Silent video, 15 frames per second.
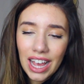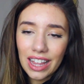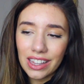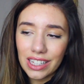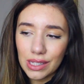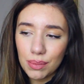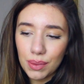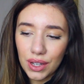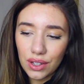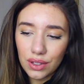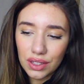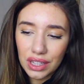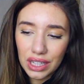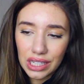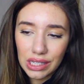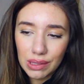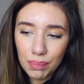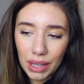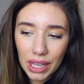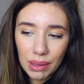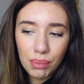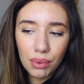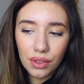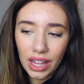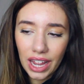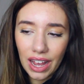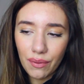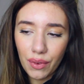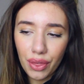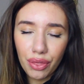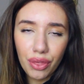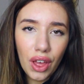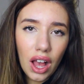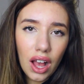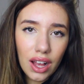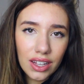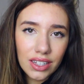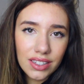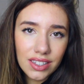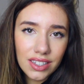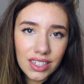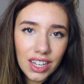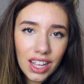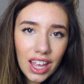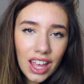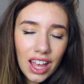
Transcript: And that's because these people, they have a thirst